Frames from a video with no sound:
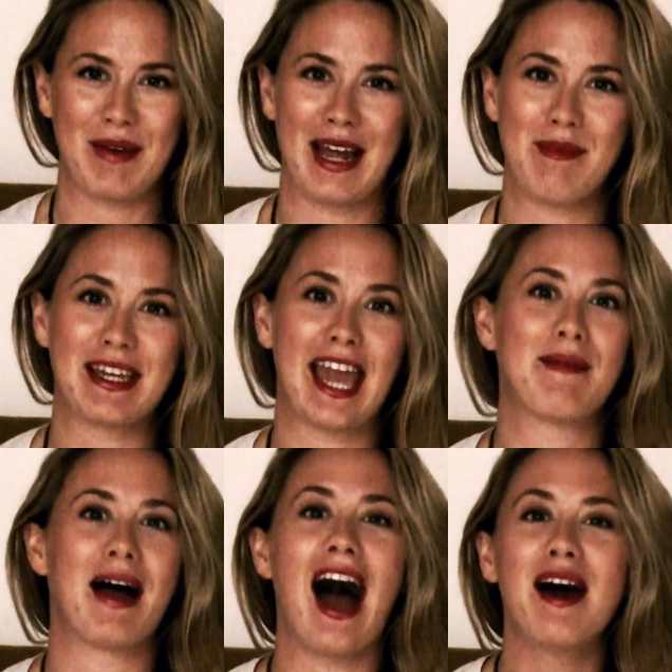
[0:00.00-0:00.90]
and I
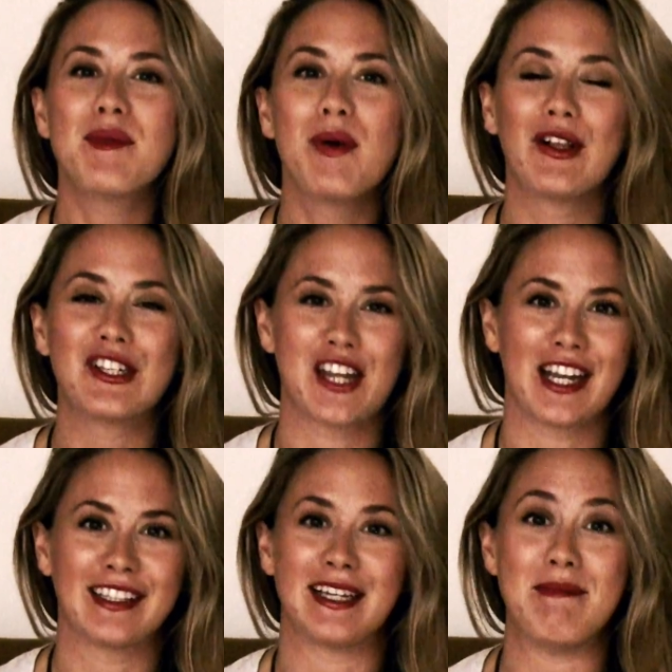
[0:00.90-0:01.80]
became
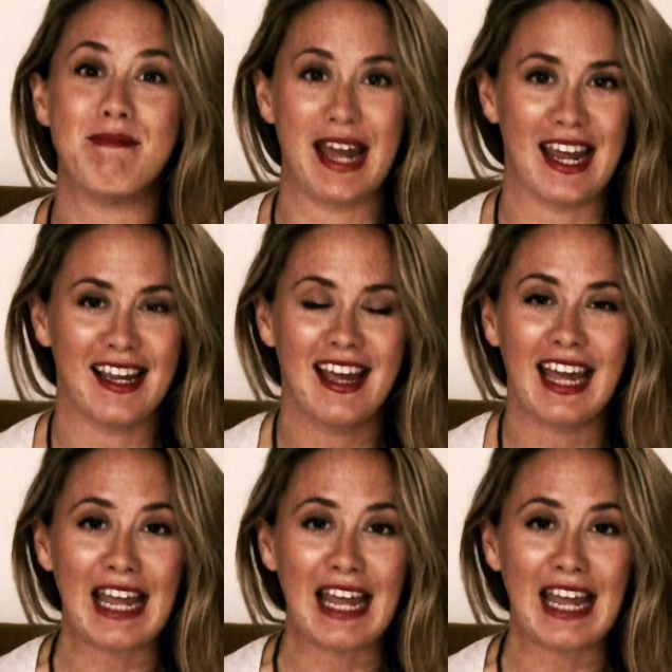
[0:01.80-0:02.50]
unapologetically me,